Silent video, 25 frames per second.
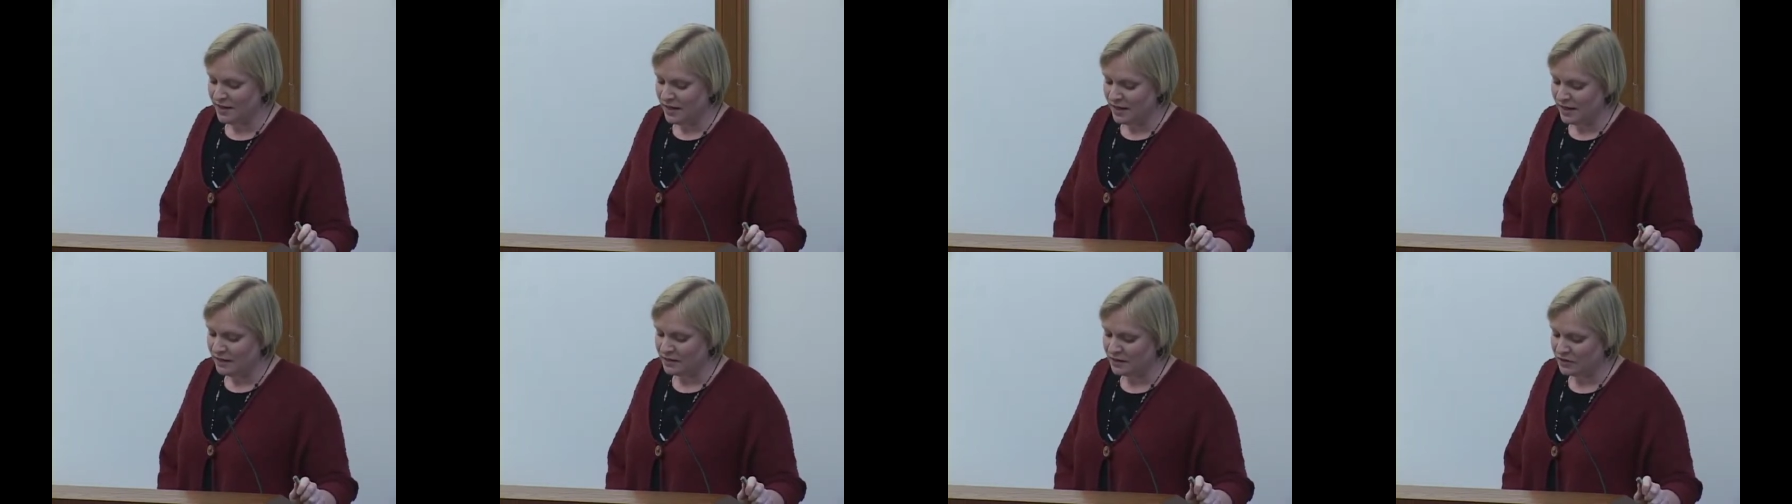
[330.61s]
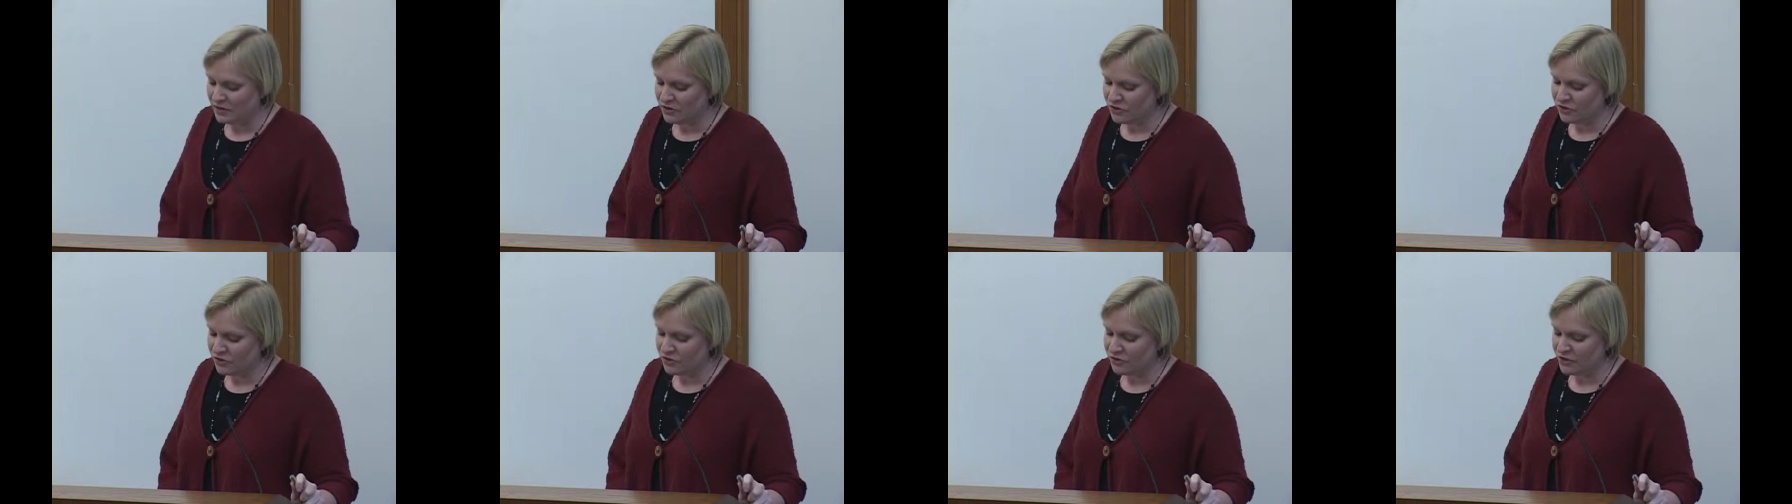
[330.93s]
and
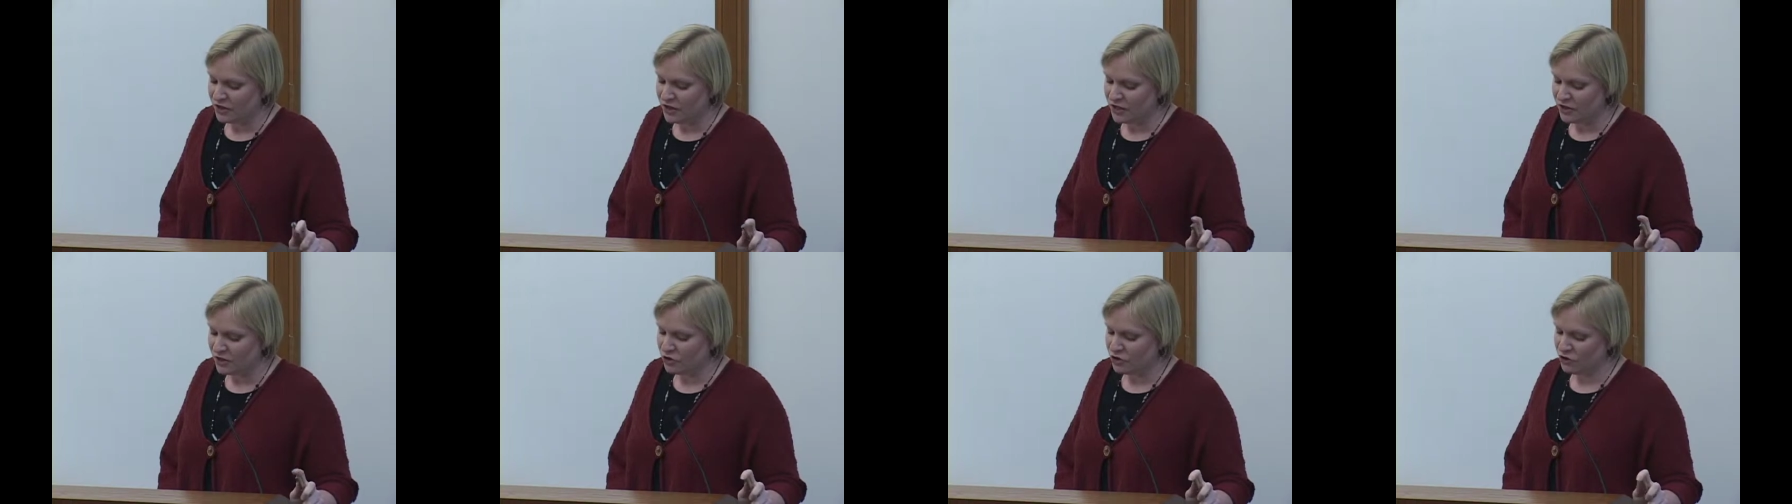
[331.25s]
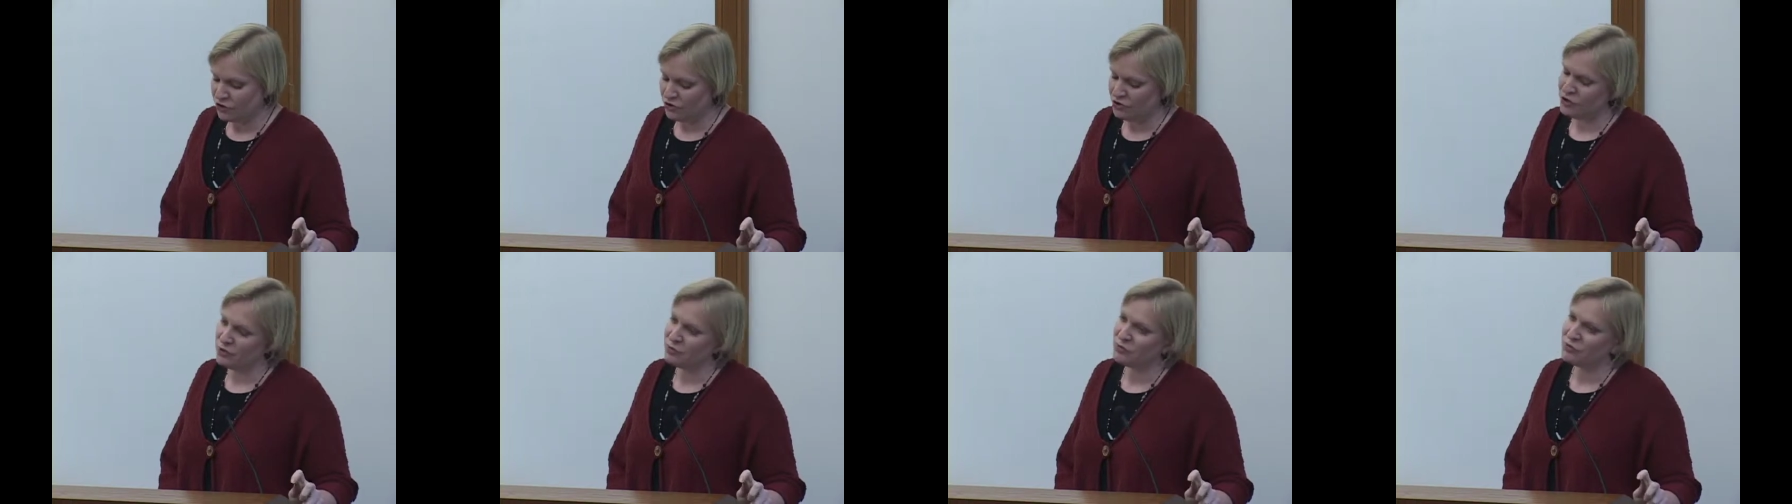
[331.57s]
understand
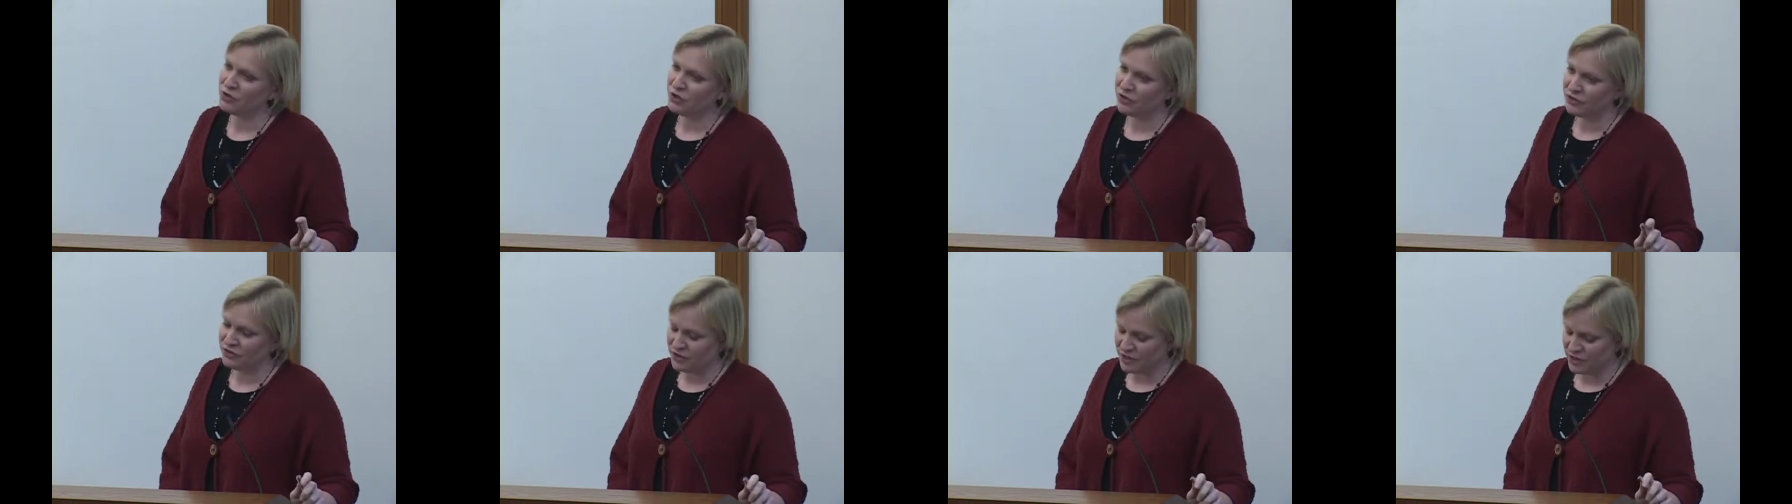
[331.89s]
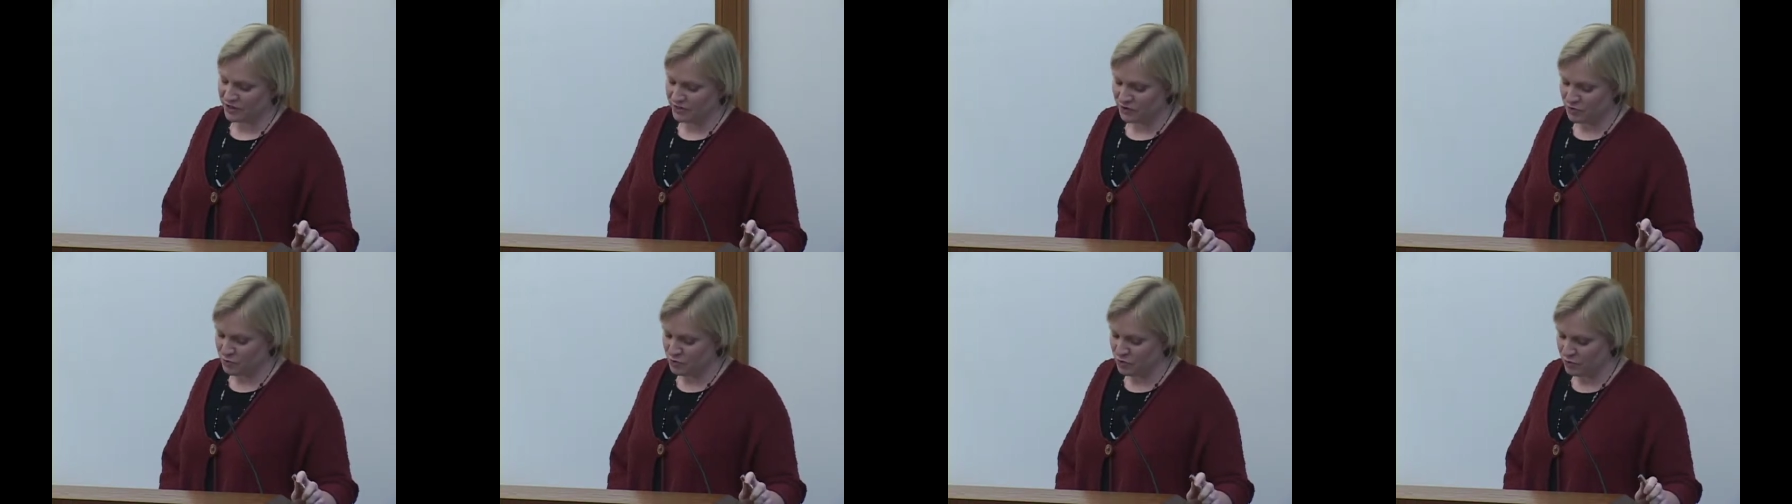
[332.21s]
current
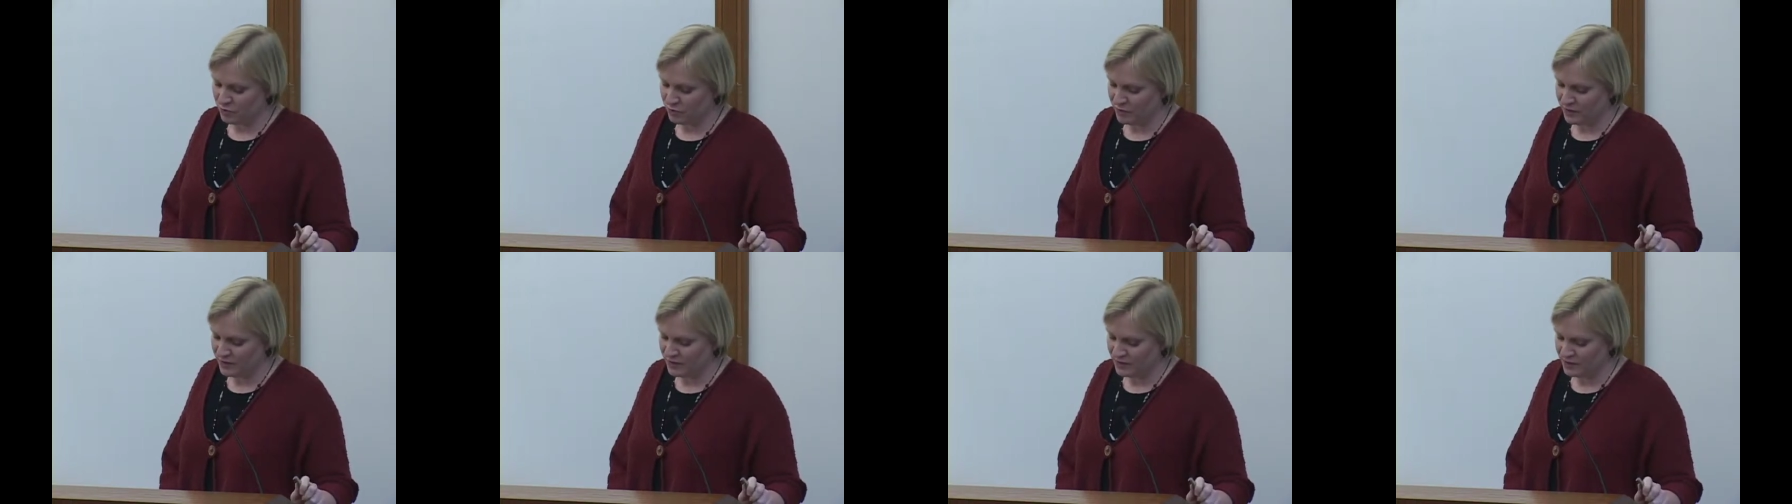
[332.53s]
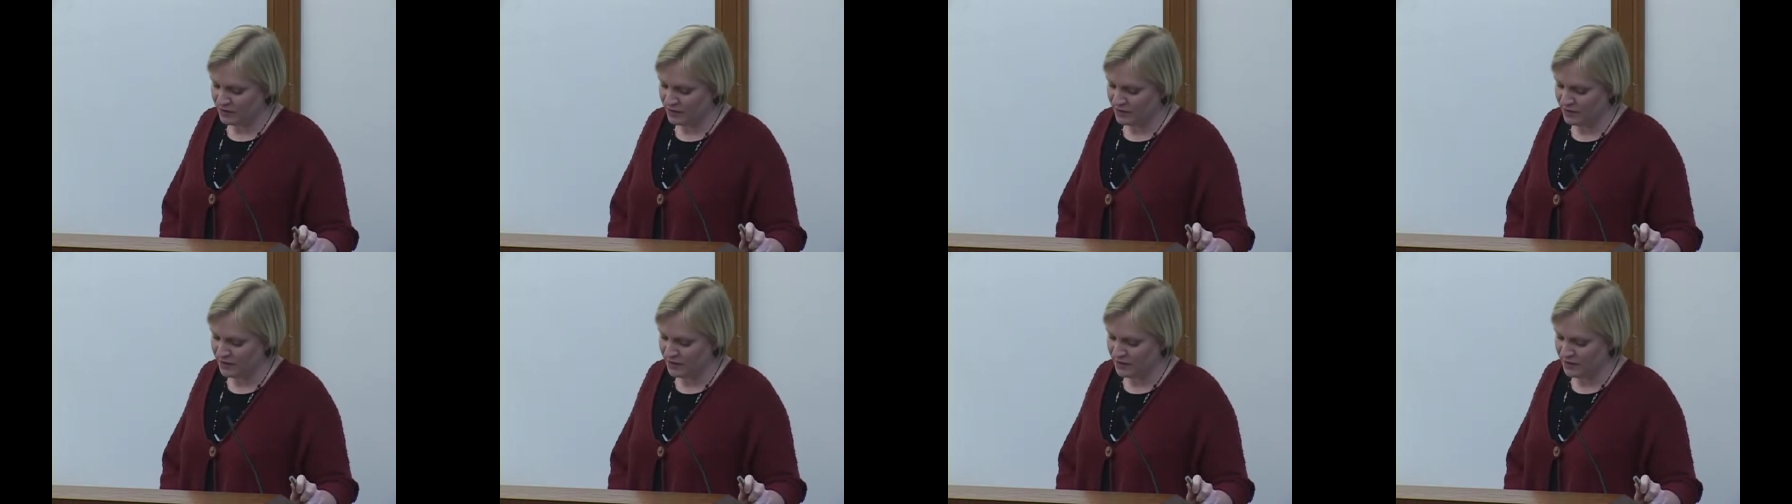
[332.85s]
protest movements,